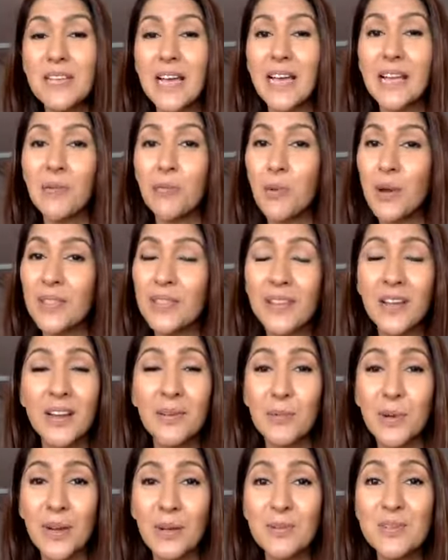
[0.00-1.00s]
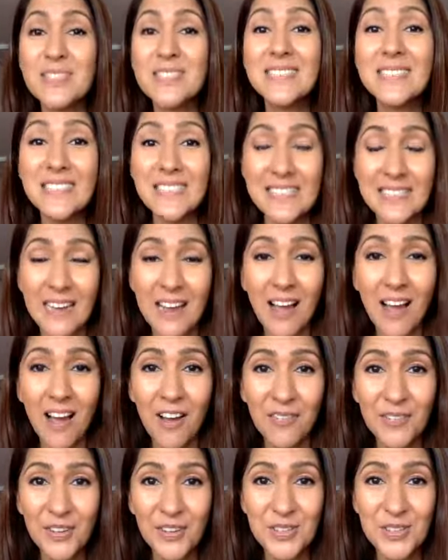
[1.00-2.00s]
I went there when I was
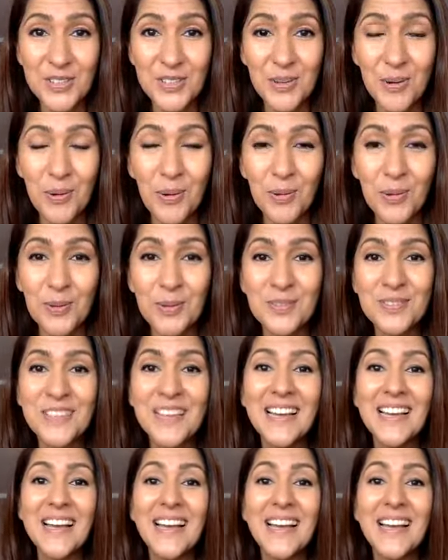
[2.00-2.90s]
6.5 years old.